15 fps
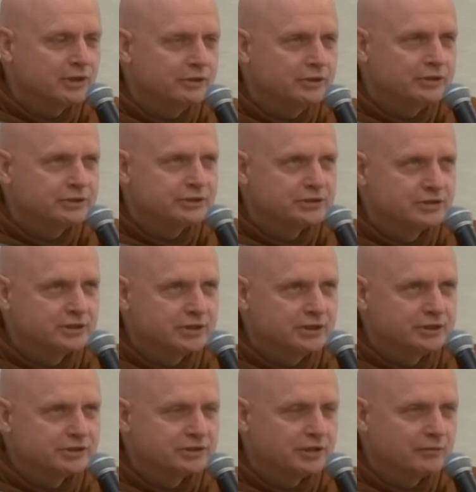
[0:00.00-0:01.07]
there
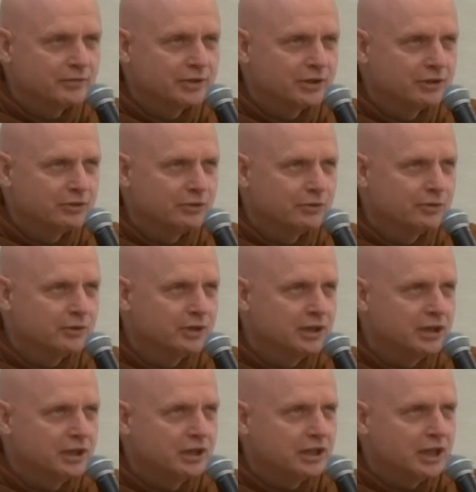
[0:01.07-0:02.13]
is something
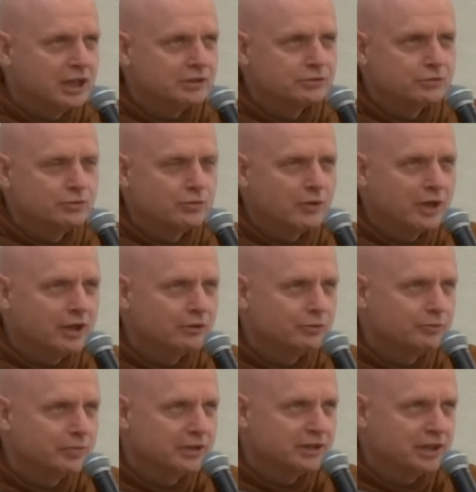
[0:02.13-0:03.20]
called
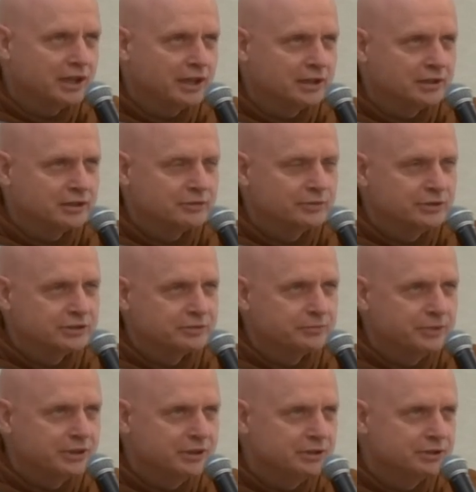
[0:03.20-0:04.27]
atuvadupatthana, which
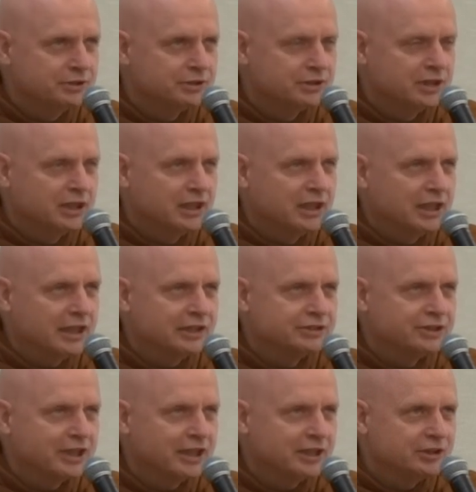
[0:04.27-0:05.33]
means
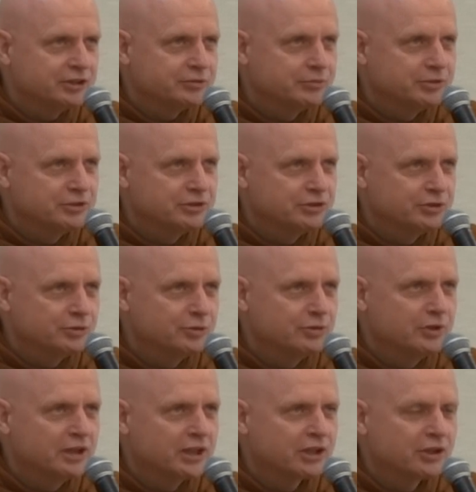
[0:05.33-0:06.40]
attachment
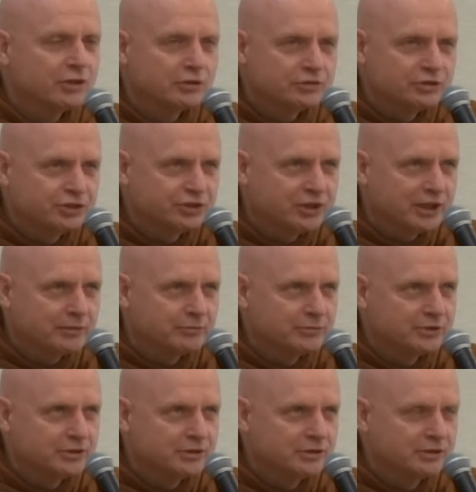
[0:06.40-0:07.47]
to a concept
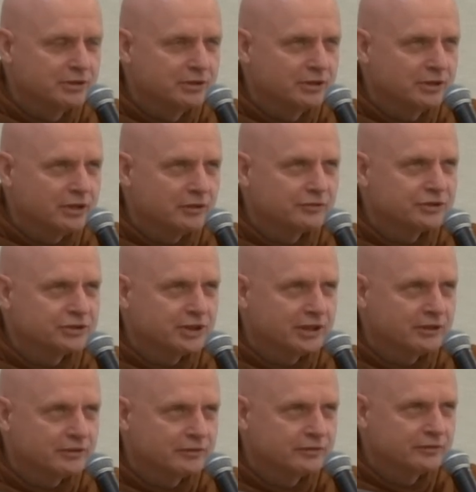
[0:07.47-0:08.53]
of
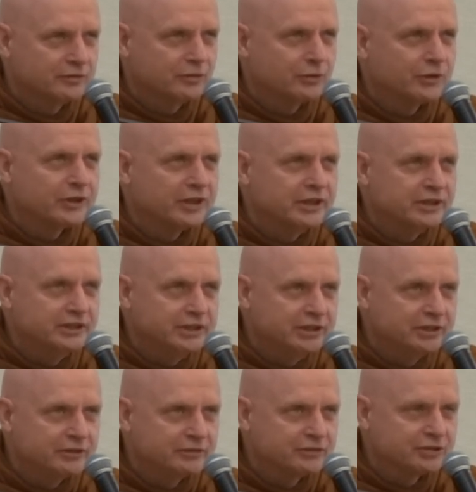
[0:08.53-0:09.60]
self or an
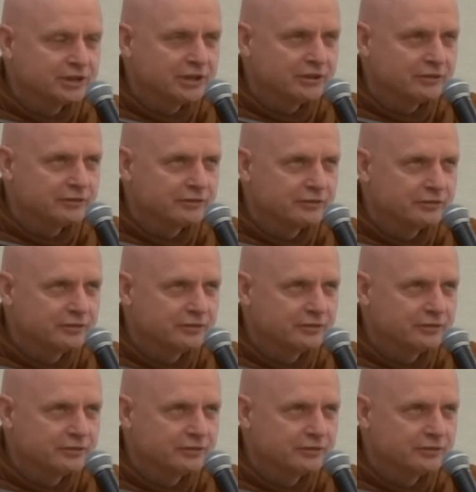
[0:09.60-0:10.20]
idea of self.